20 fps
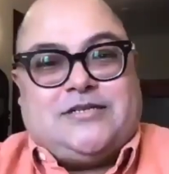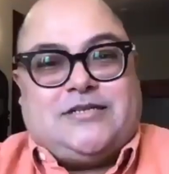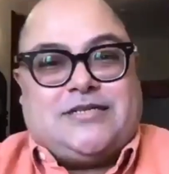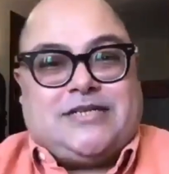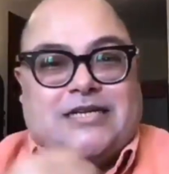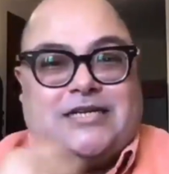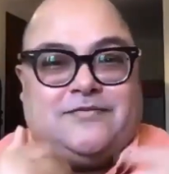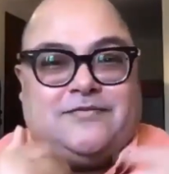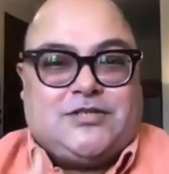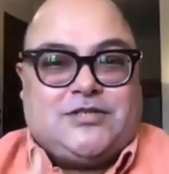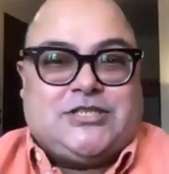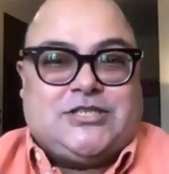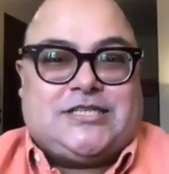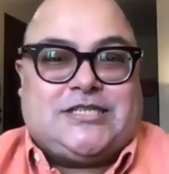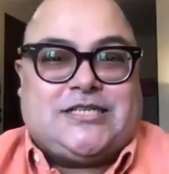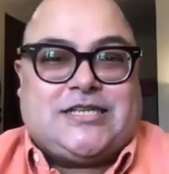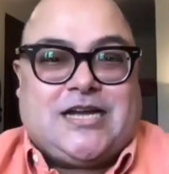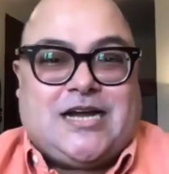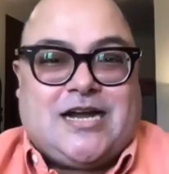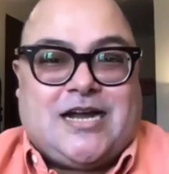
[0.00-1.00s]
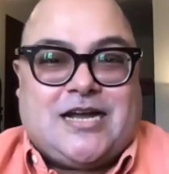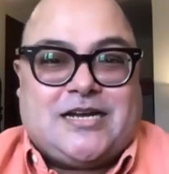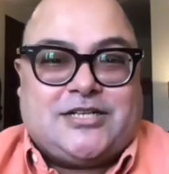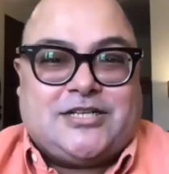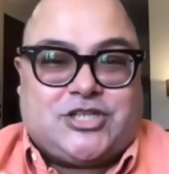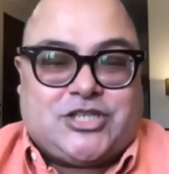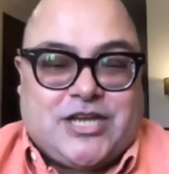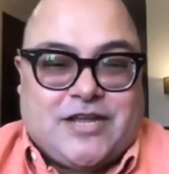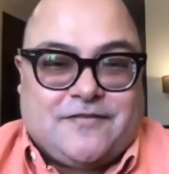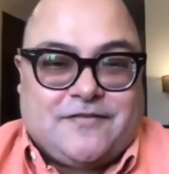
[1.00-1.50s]
a television star a
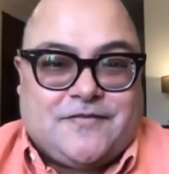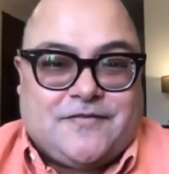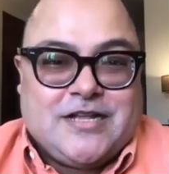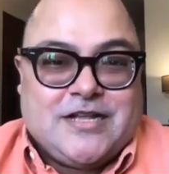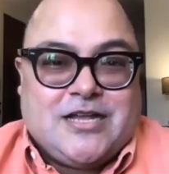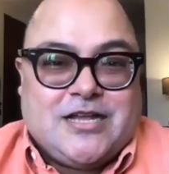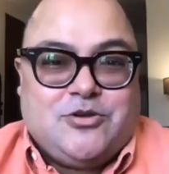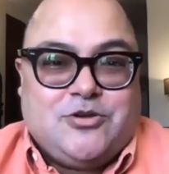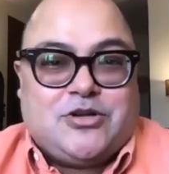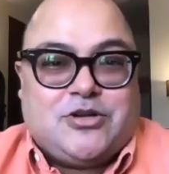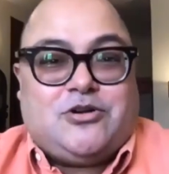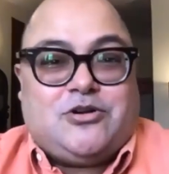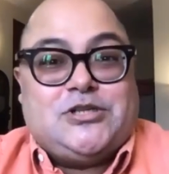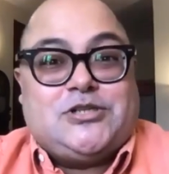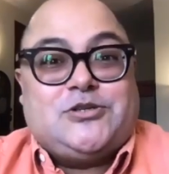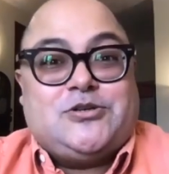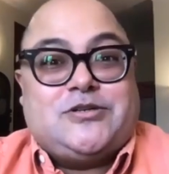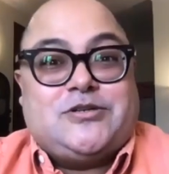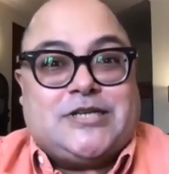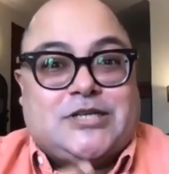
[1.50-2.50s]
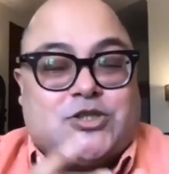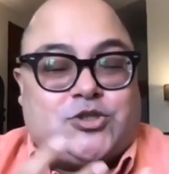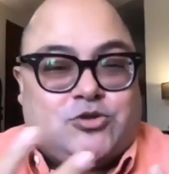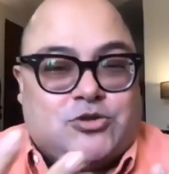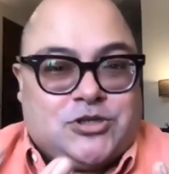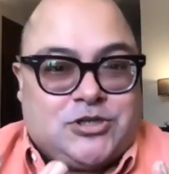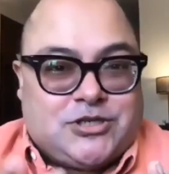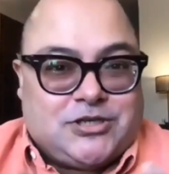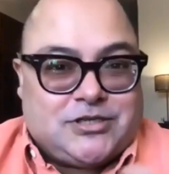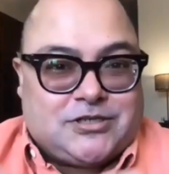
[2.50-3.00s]
chef you are also a
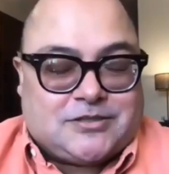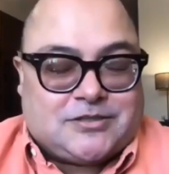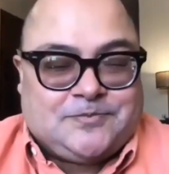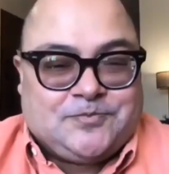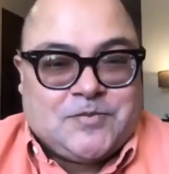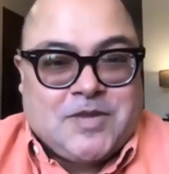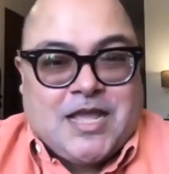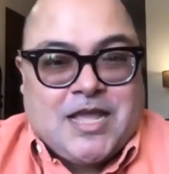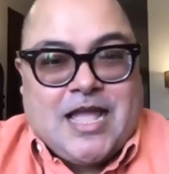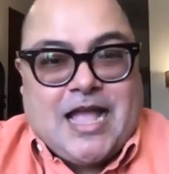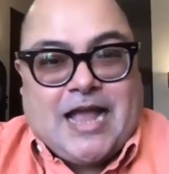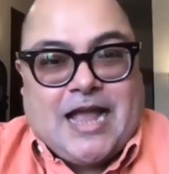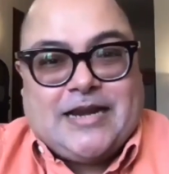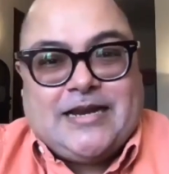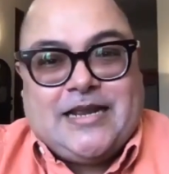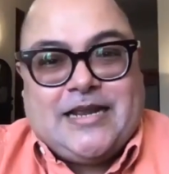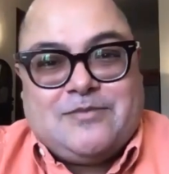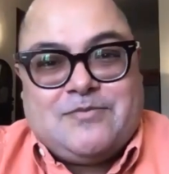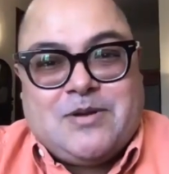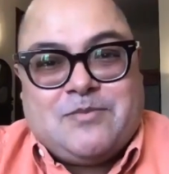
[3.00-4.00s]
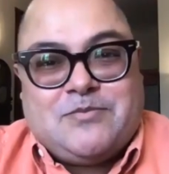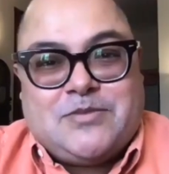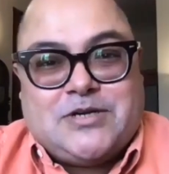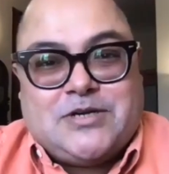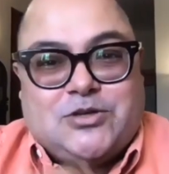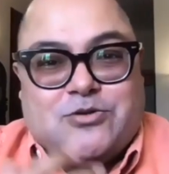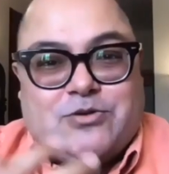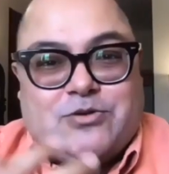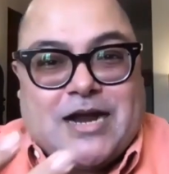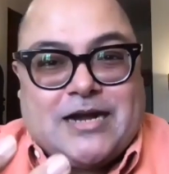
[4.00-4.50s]
restaurateur and I remember
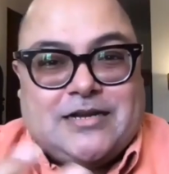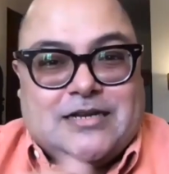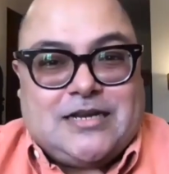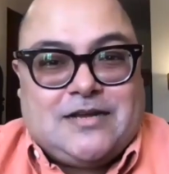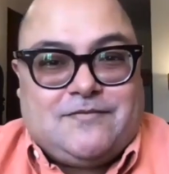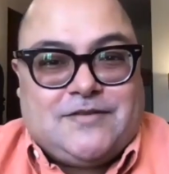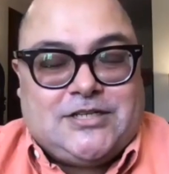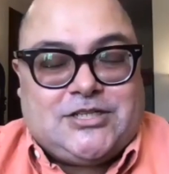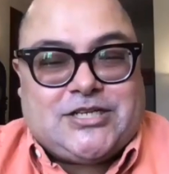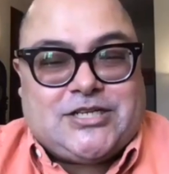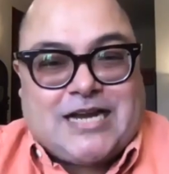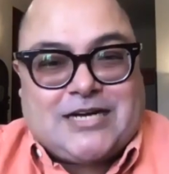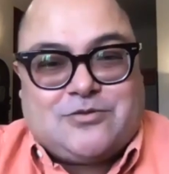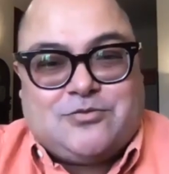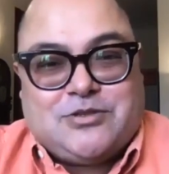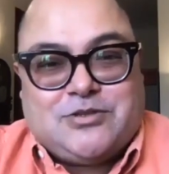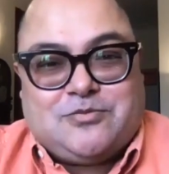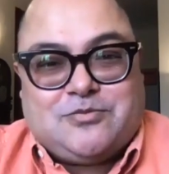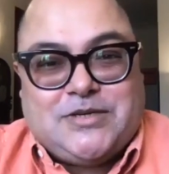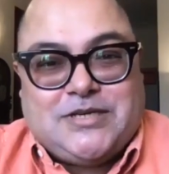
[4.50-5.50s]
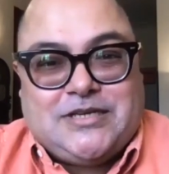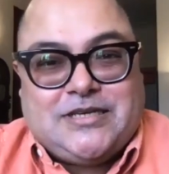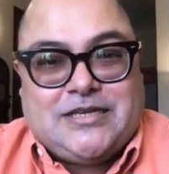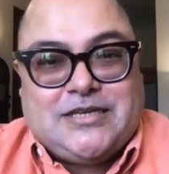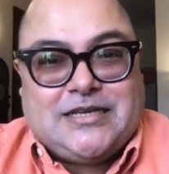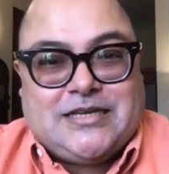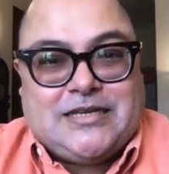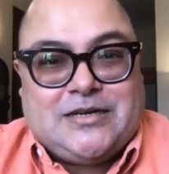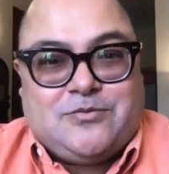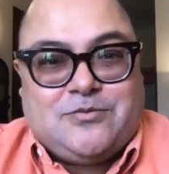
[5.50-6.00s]
you had a lovely chat with me
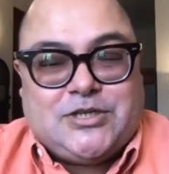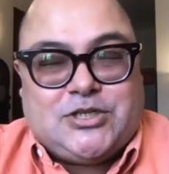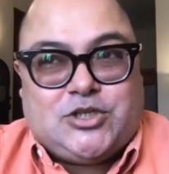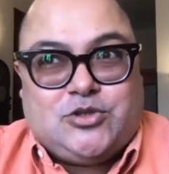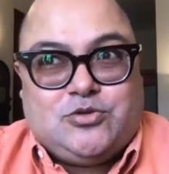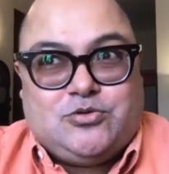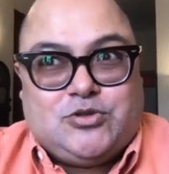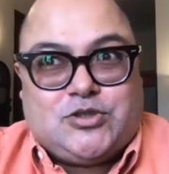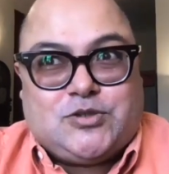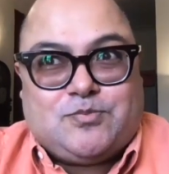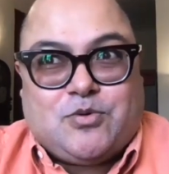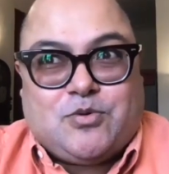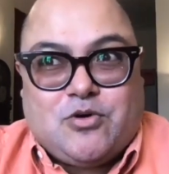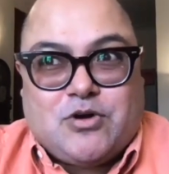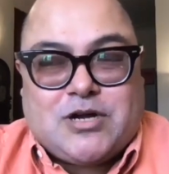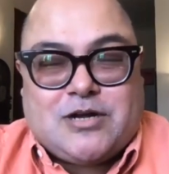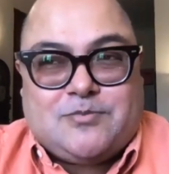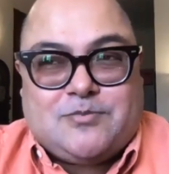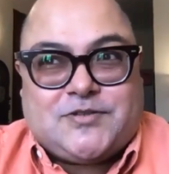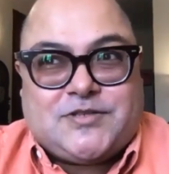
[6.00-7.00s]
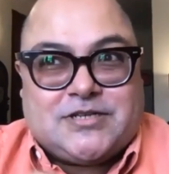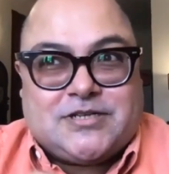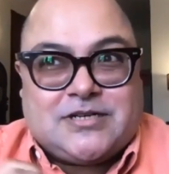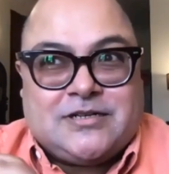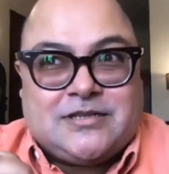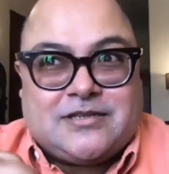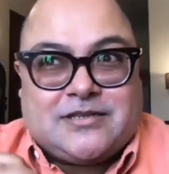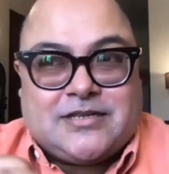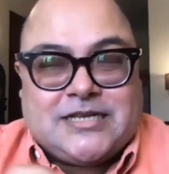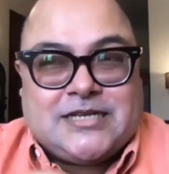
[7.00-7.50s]
in which you spoke up
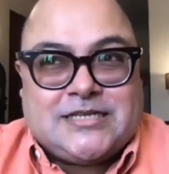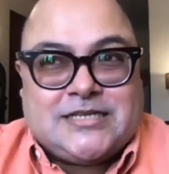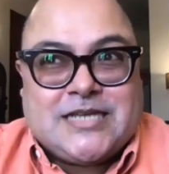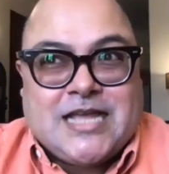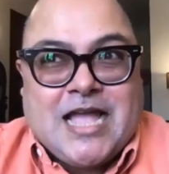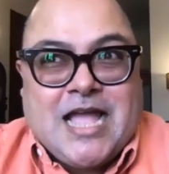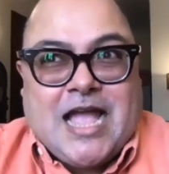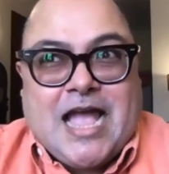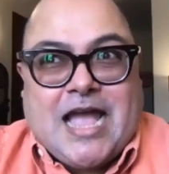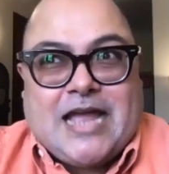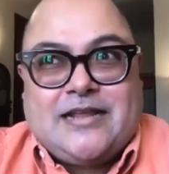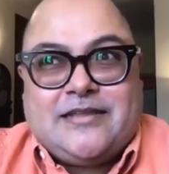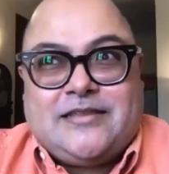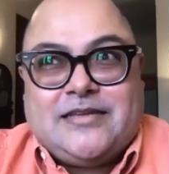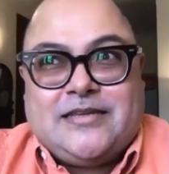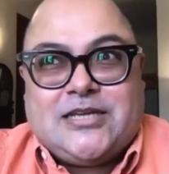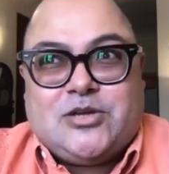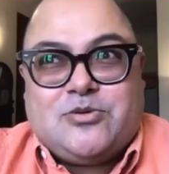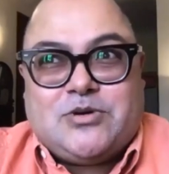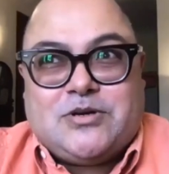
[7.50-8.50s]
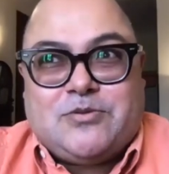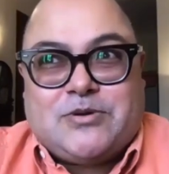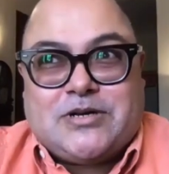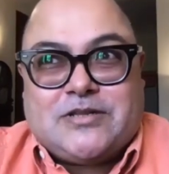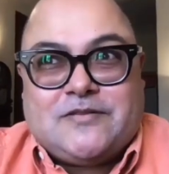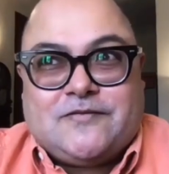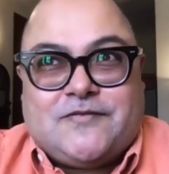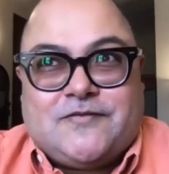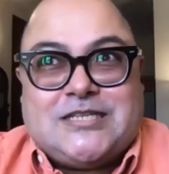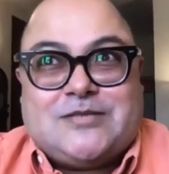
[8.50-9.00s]
certain things. And I think you were one of
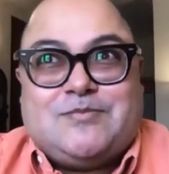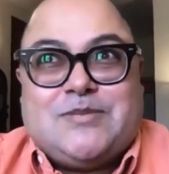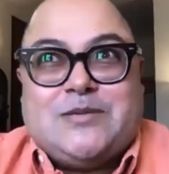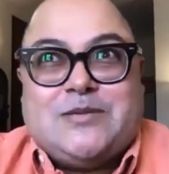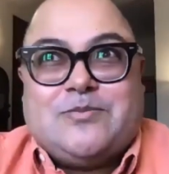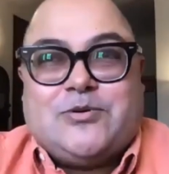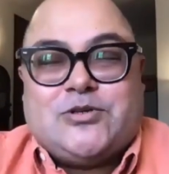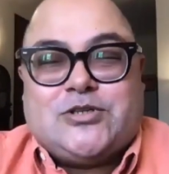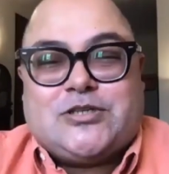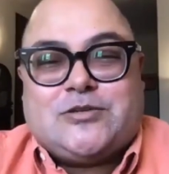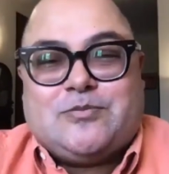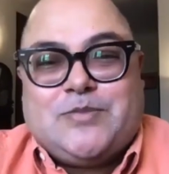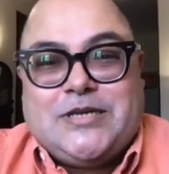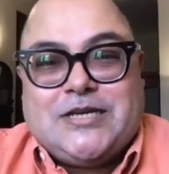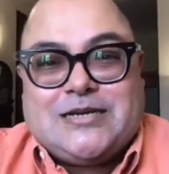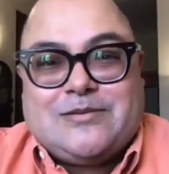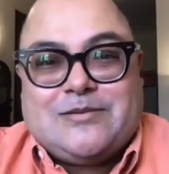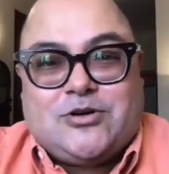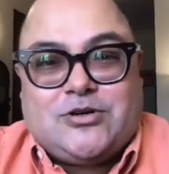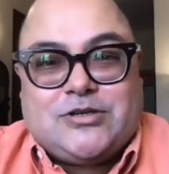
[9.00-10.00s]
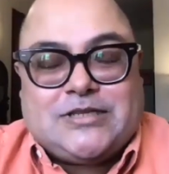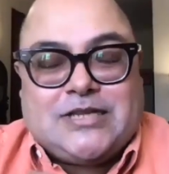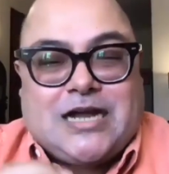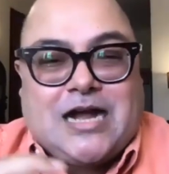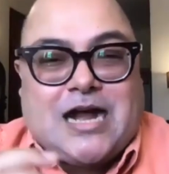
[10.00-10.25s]
the first people to speak about the